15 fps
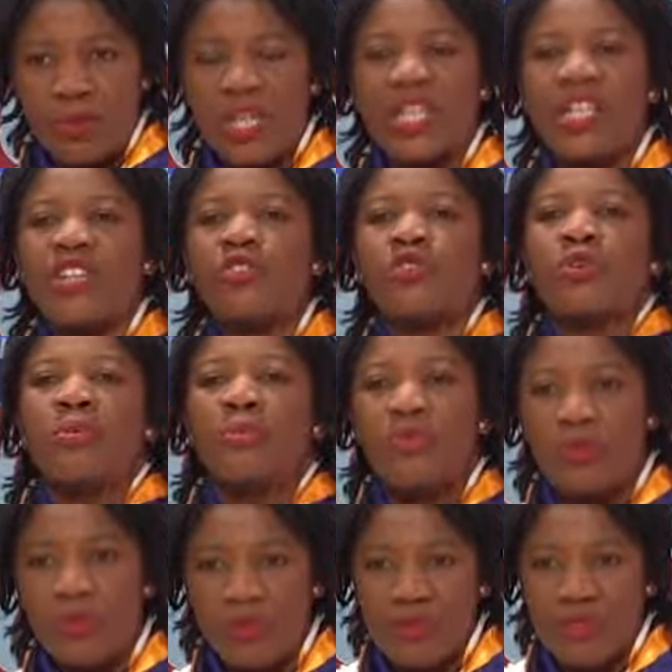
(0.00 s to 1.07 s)
He needs to
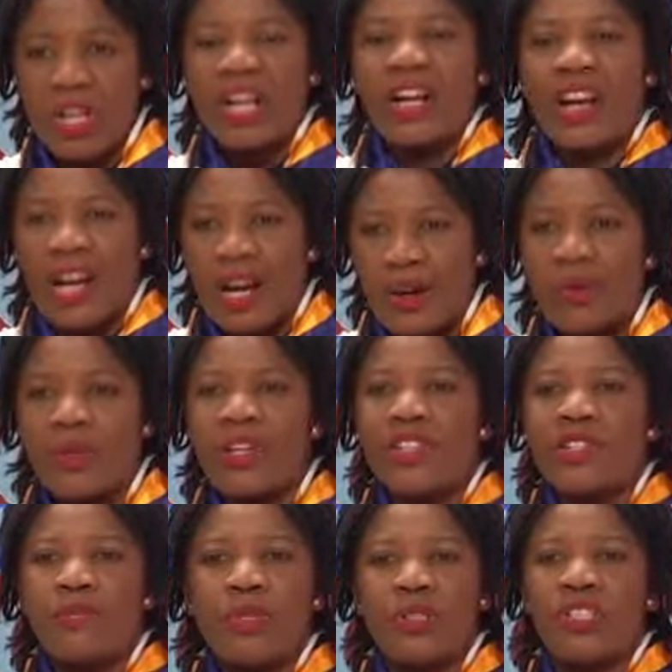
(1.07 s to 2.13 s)
improve. Now,
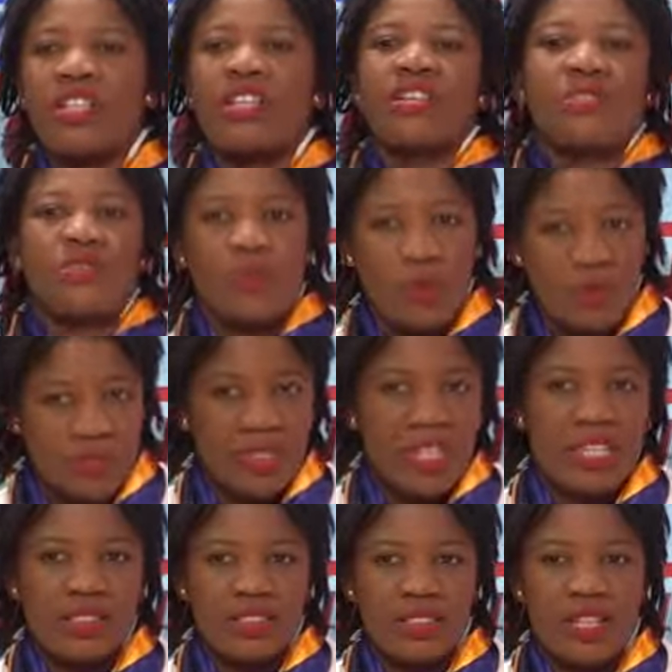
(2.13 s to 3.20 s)
he's building his
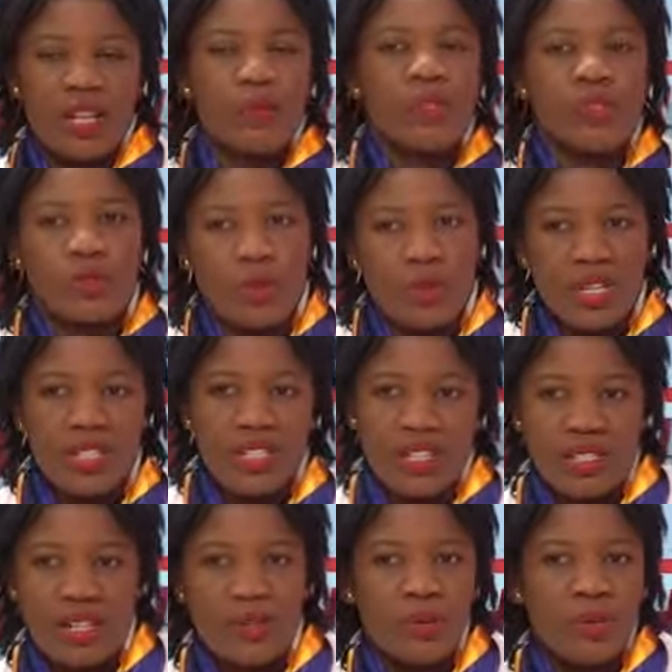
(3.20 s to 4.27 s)
confidence. And we saw it
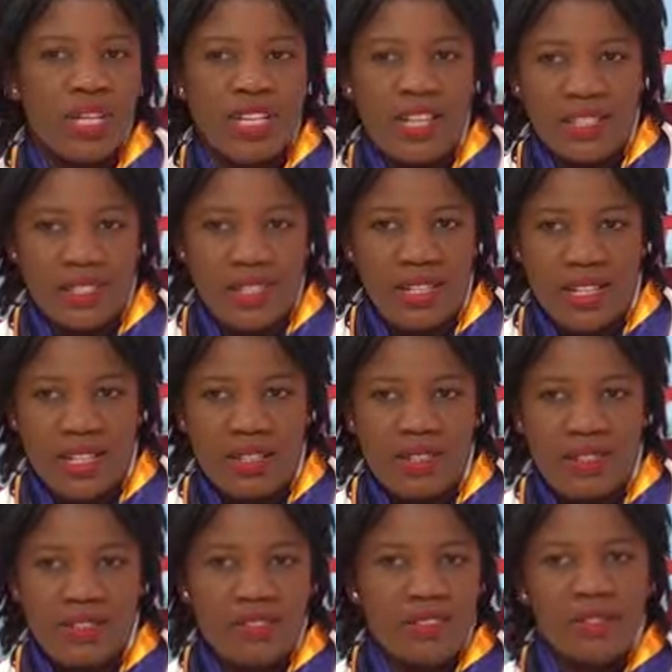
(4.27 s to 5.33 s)
at Angola yesterday.
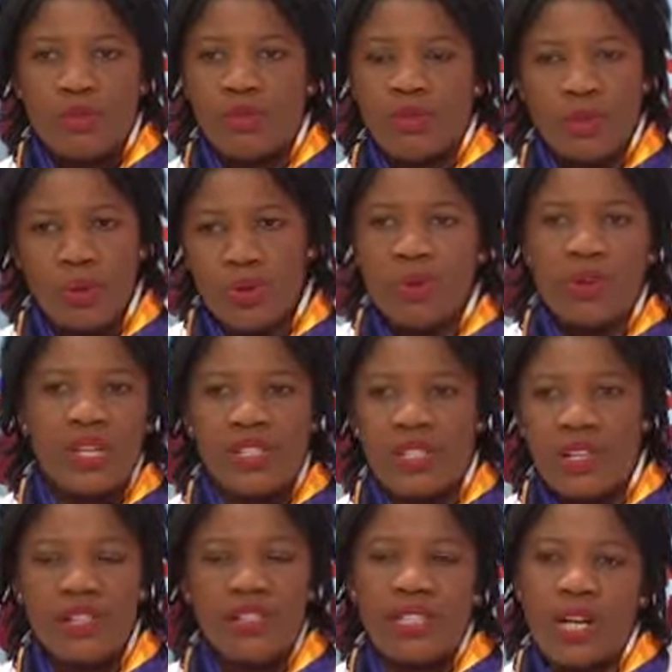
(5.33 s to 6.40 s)
So,
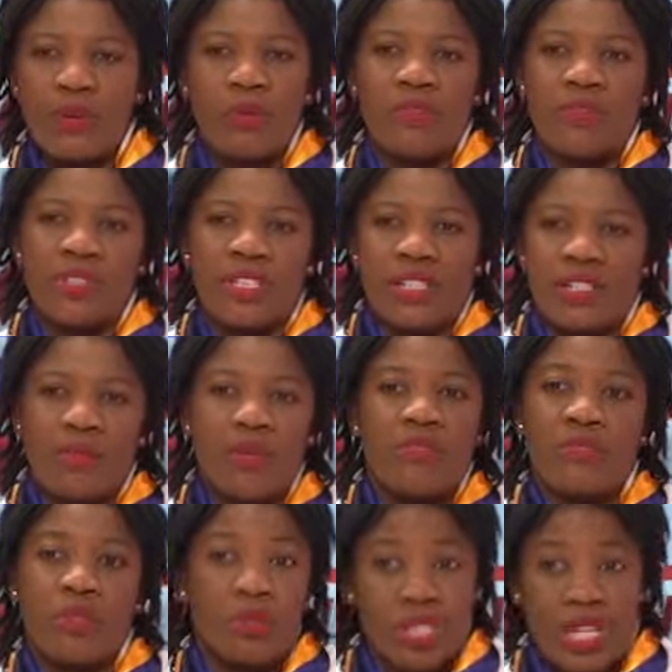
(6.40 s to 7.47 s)
he's done well for the team. If
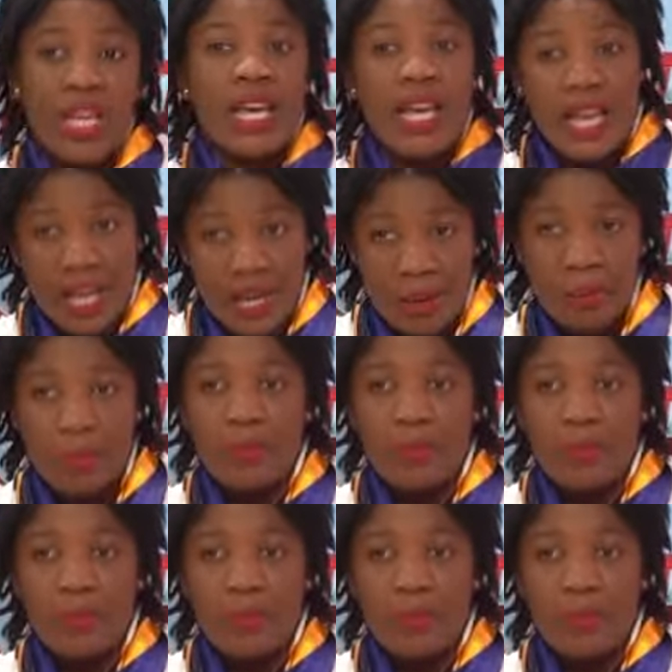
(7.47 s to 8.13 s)
not him...